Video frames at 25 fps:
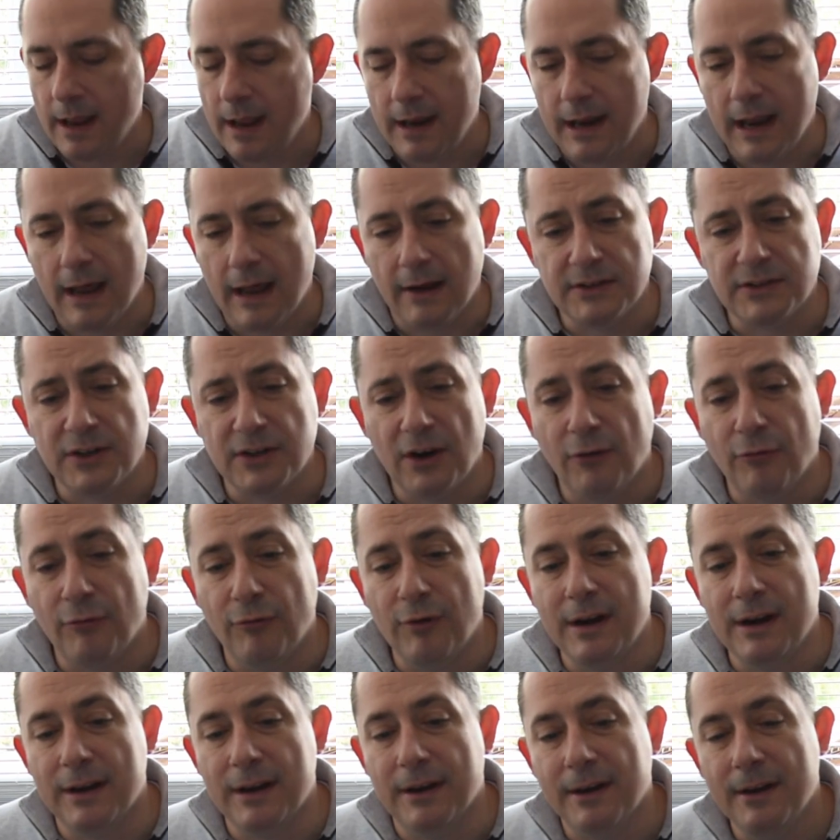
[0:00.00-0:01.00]
Now it's not
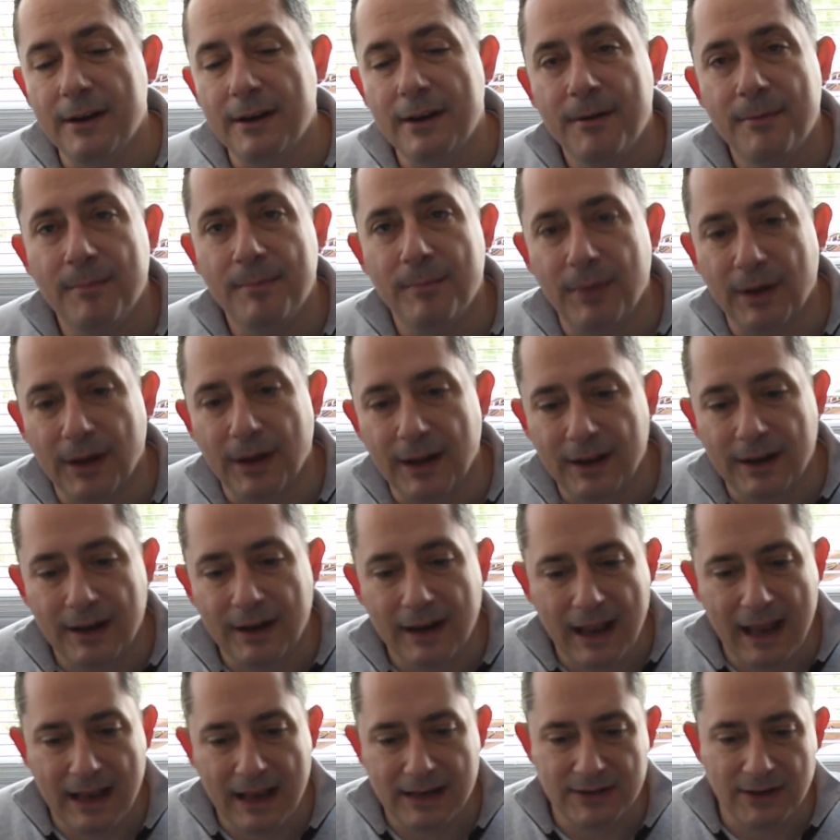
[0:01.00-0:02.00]
written, but
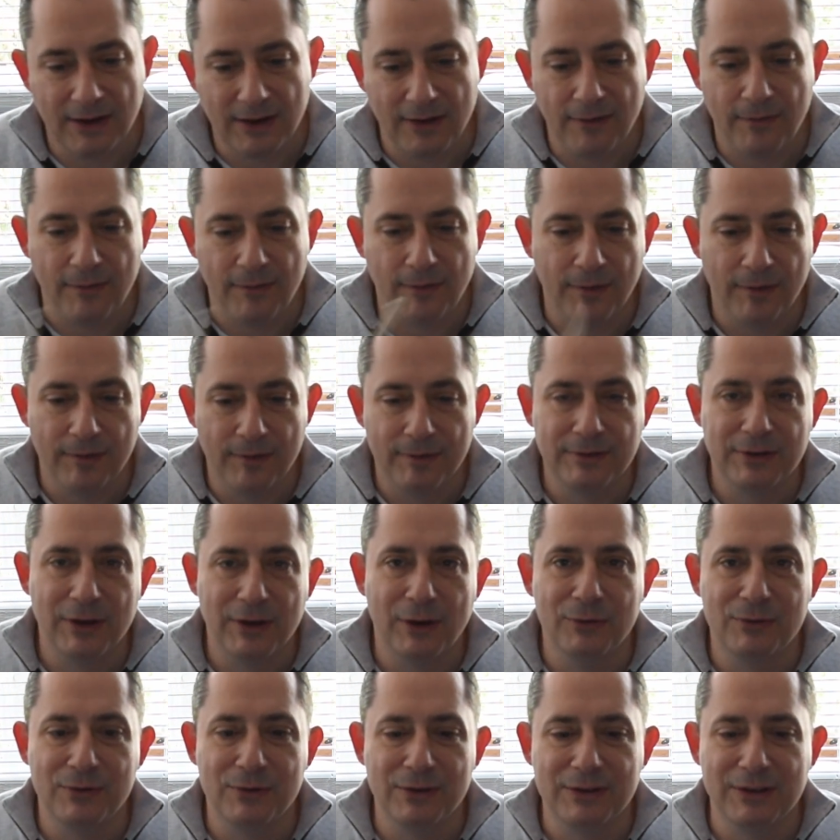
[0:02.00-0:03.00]
as I've
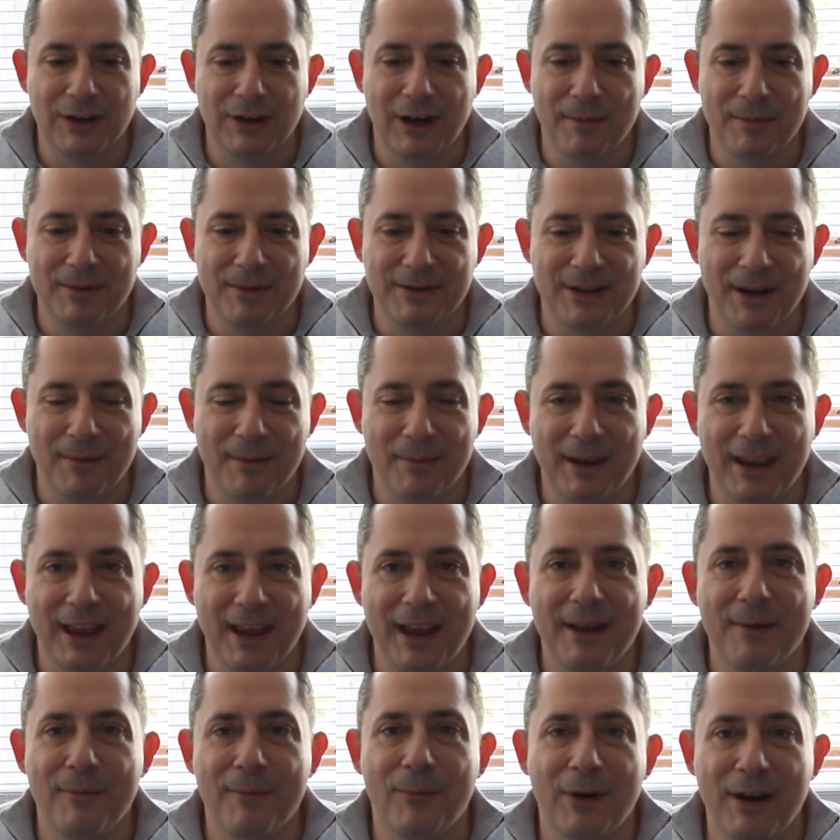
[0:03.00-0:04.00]
told you time and time
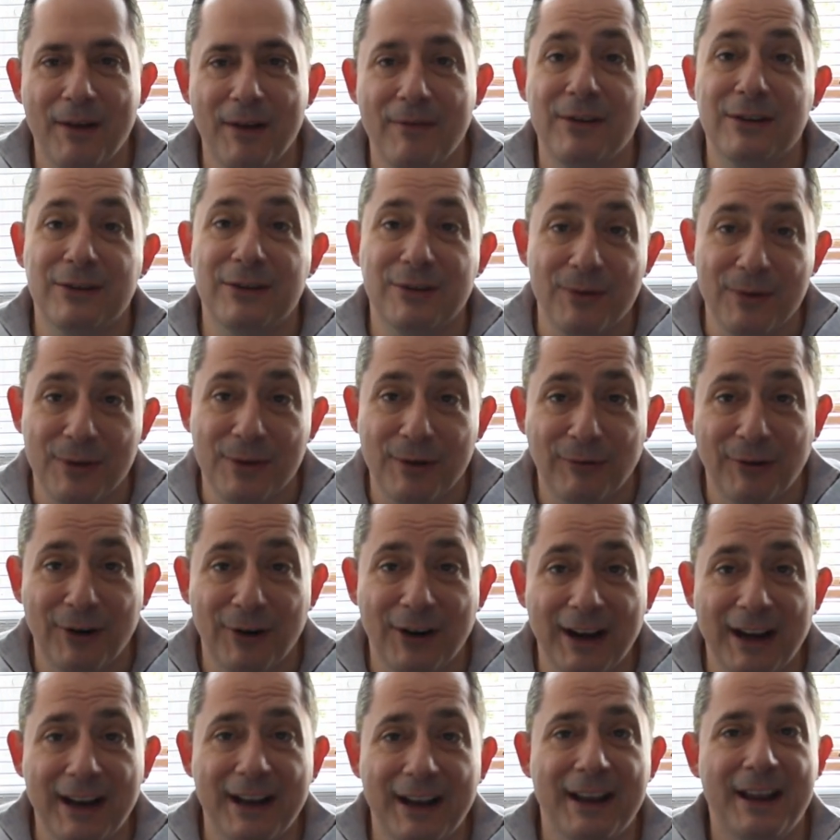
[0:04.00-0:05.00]
again, whatever you do with your
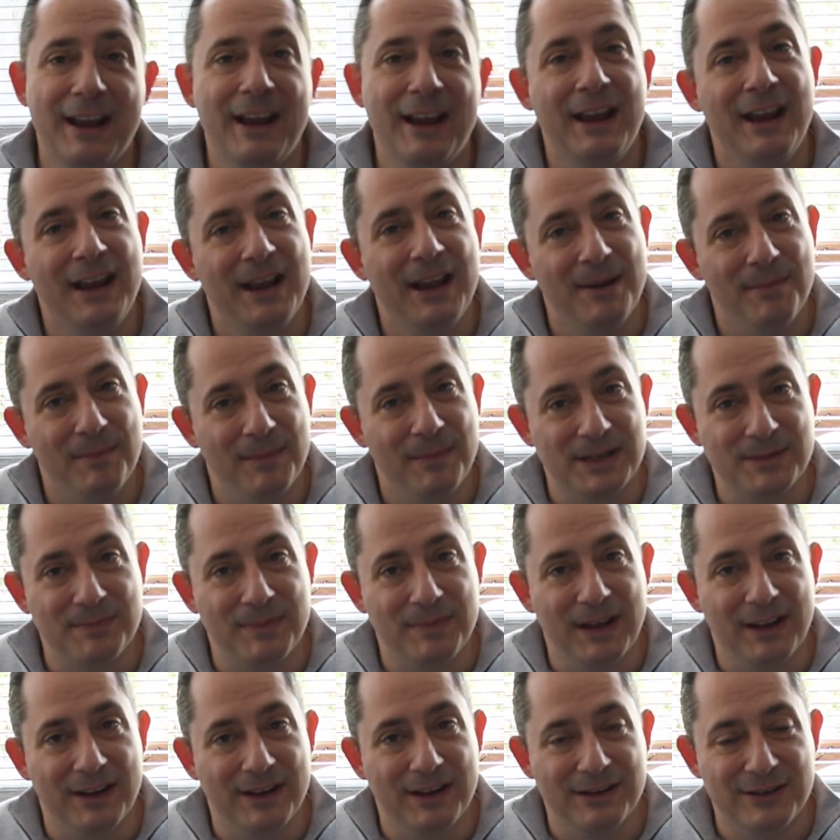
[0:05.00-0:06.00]
right, you must
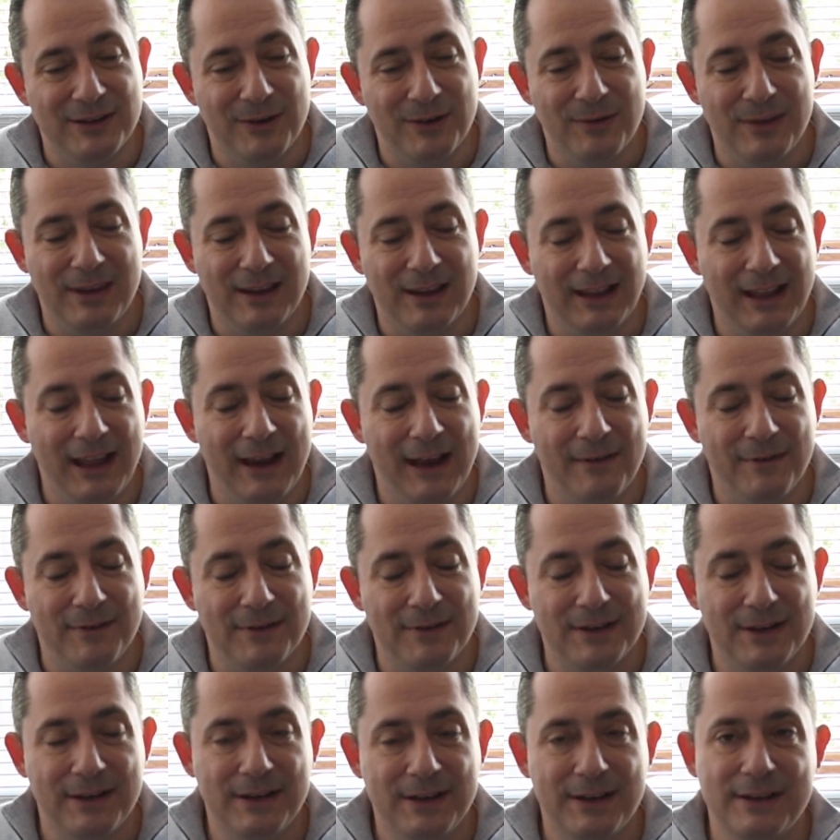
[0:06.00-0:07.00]
be able to do with your
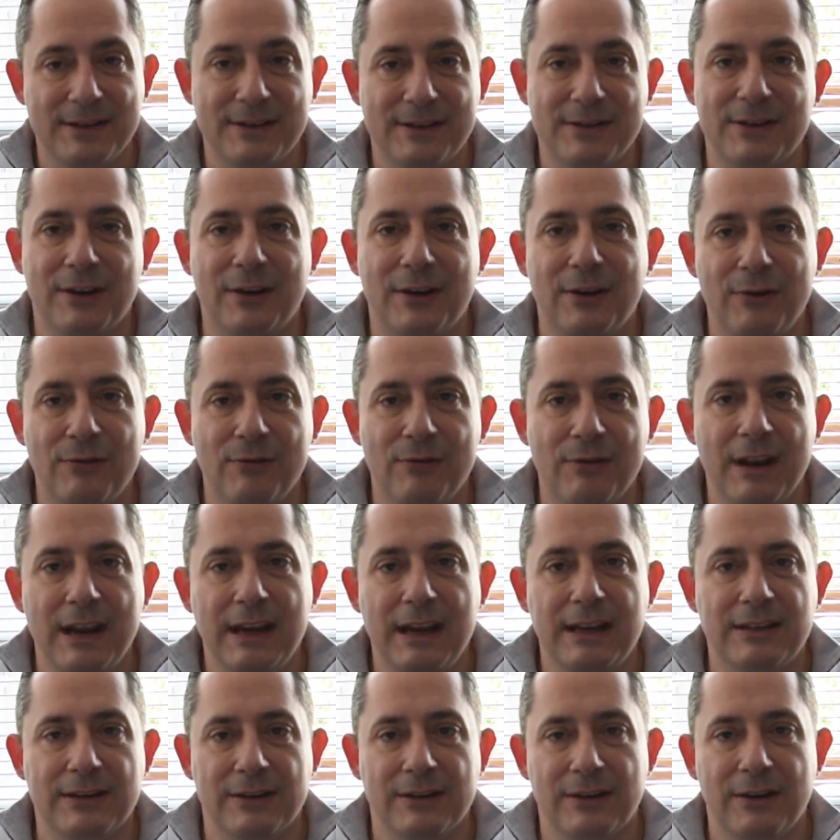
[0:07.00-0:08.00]
left. So you need
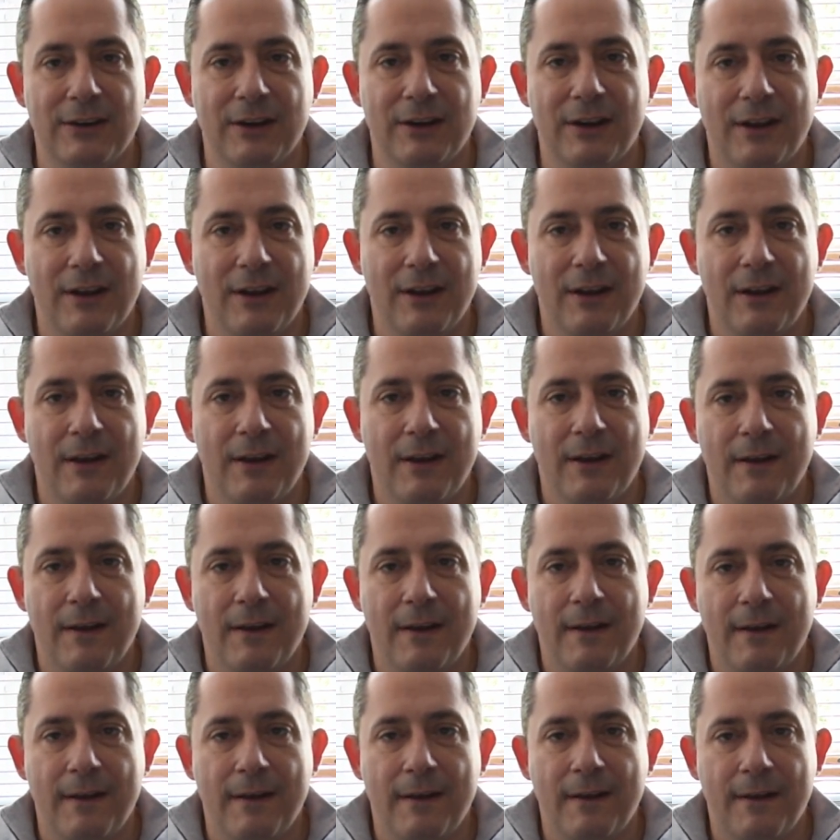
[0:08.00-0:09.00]

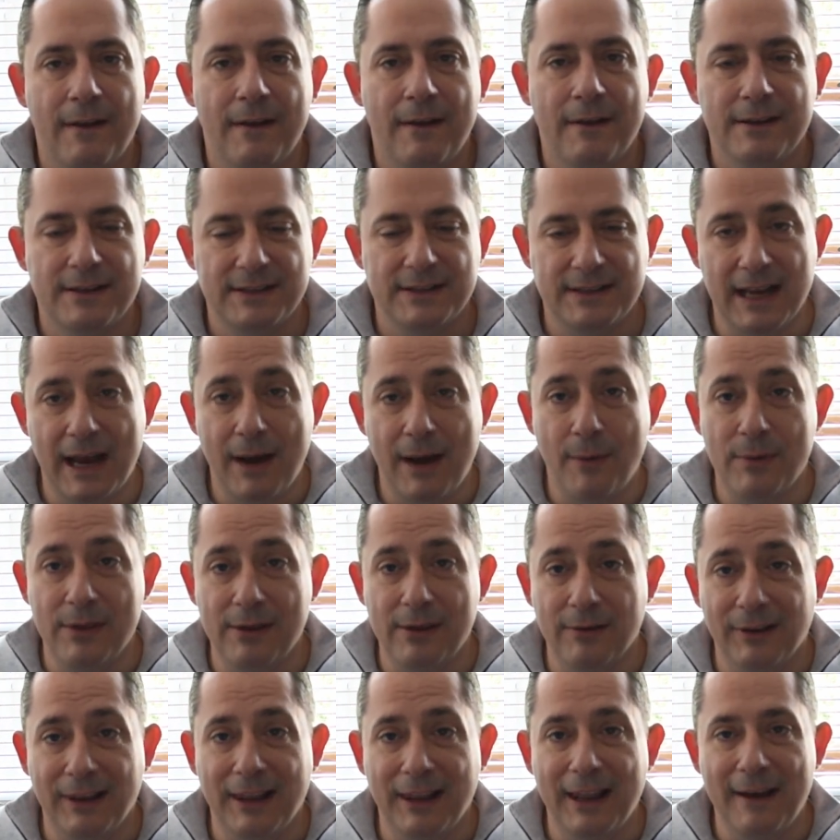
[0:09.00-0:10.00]
to start with
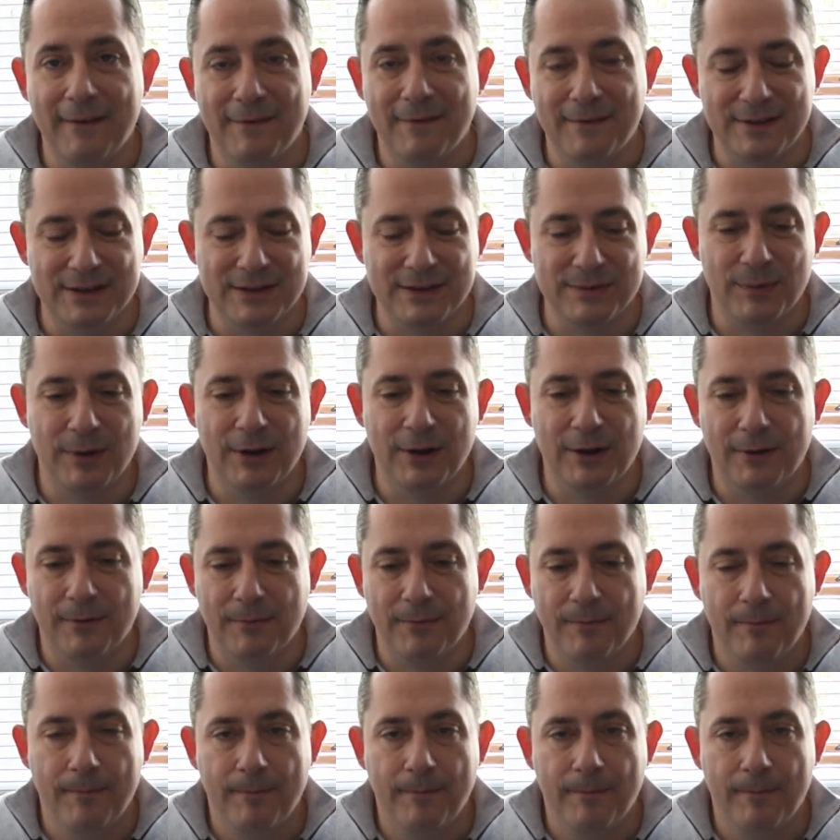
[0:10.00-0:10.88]
your left as well.